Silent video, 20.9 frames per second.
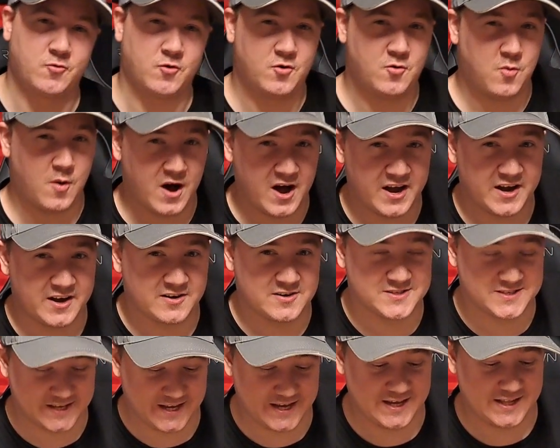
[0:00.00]

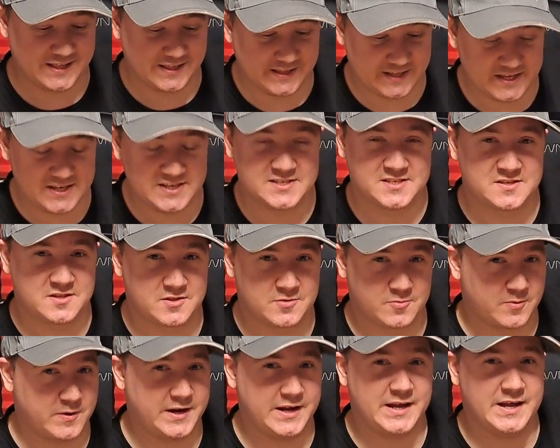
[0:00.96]
requires at least
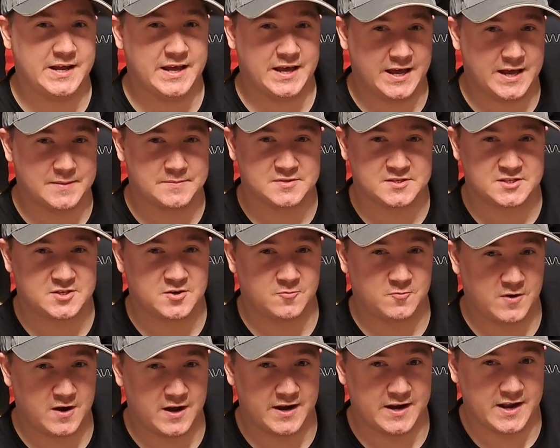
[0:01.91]
3 amps to
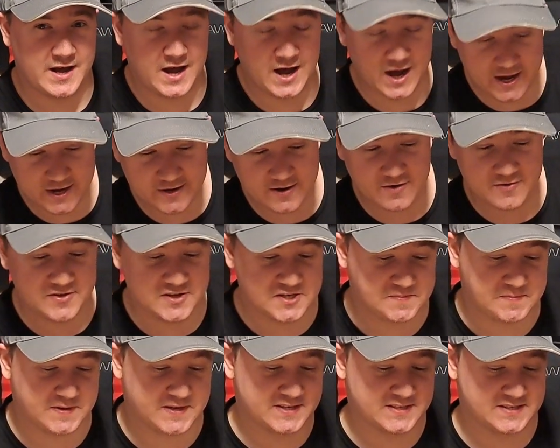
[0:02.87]
run. I know this
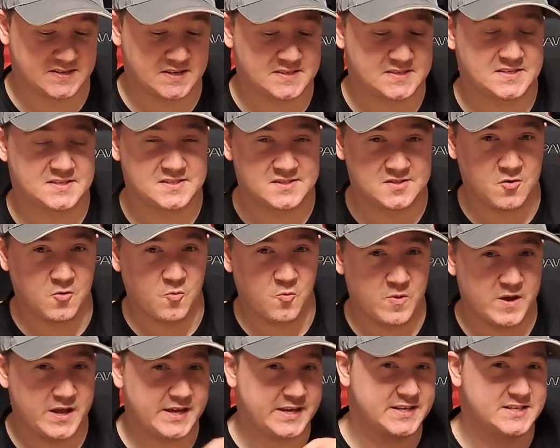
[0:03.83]
because this is the
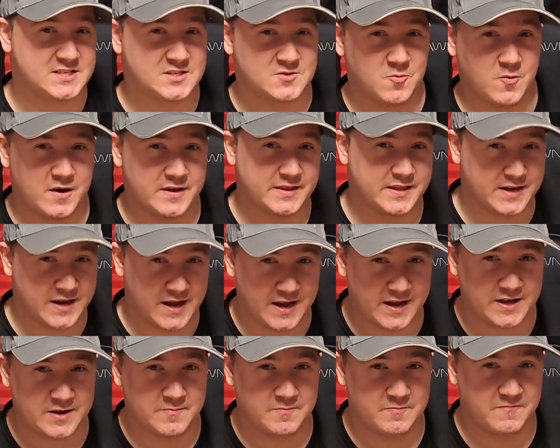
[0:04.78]
weakest one that I
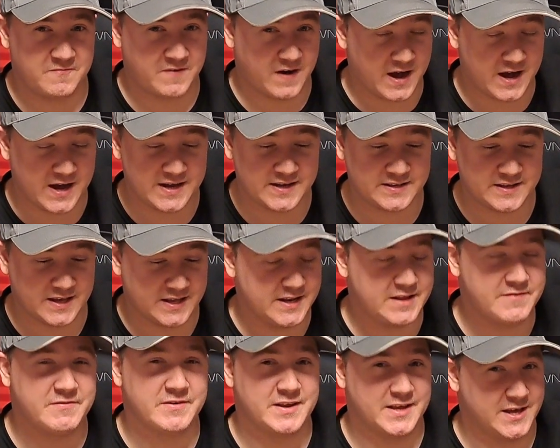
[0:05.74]
could find, and
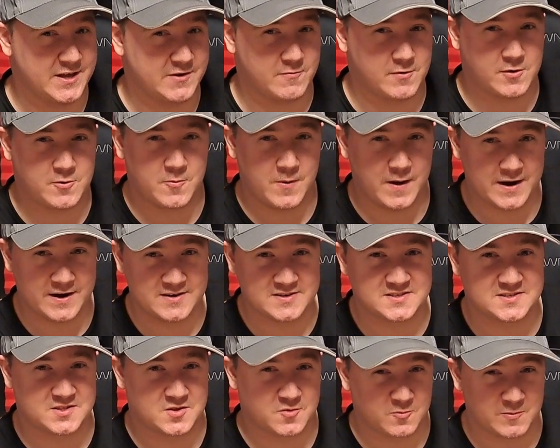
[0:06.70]
even it
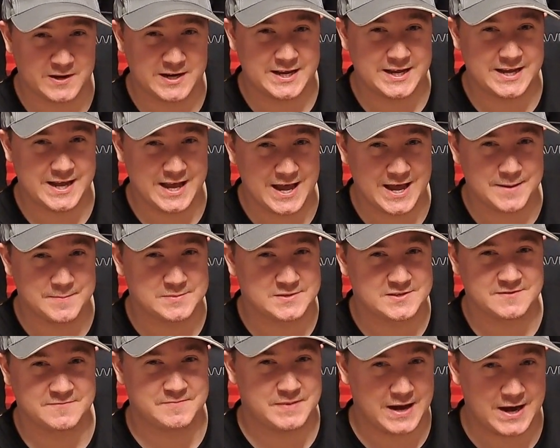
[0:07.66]
requires 3
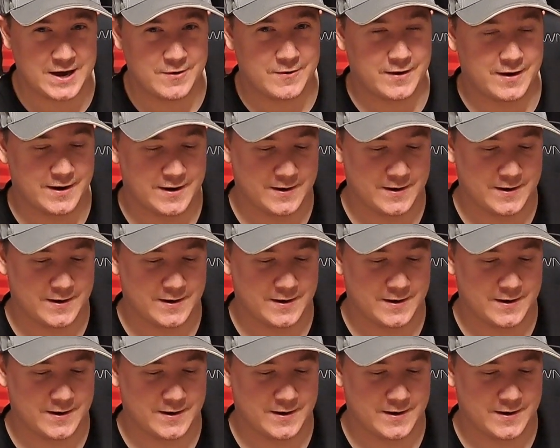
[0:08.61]
amps of power.